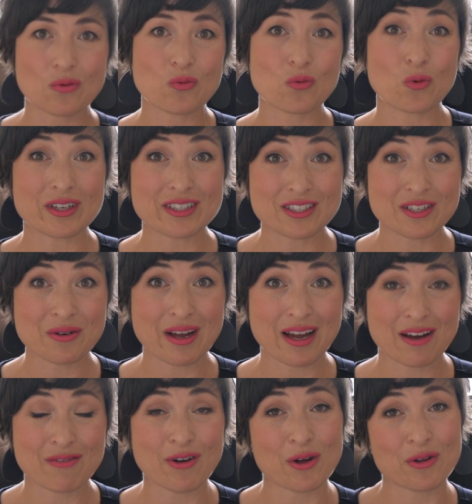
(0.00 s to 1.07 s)
Once you
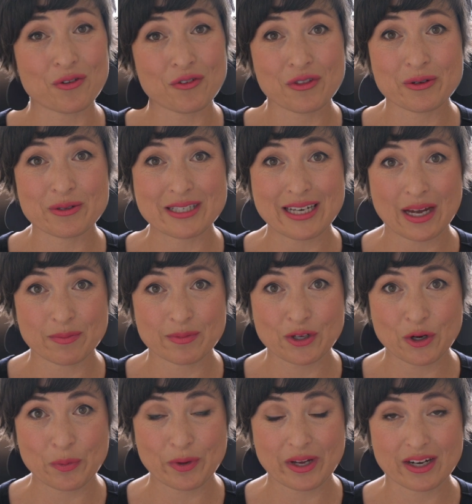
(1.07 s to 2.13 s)
have all of those tabs
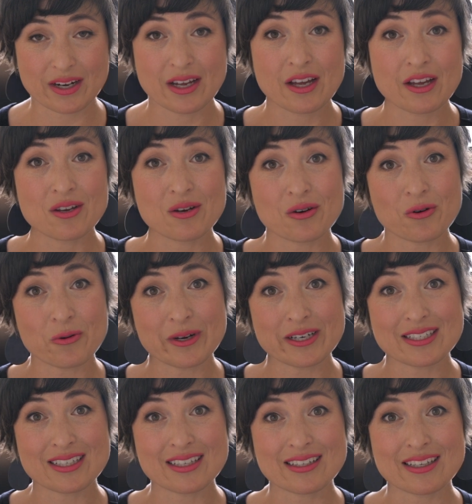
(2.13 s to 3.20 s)
open, you're
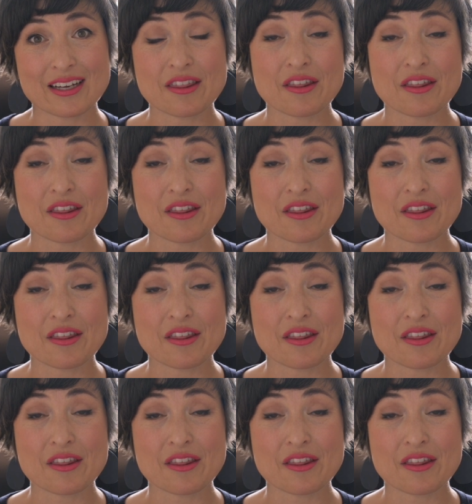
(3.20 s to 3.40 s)
going to click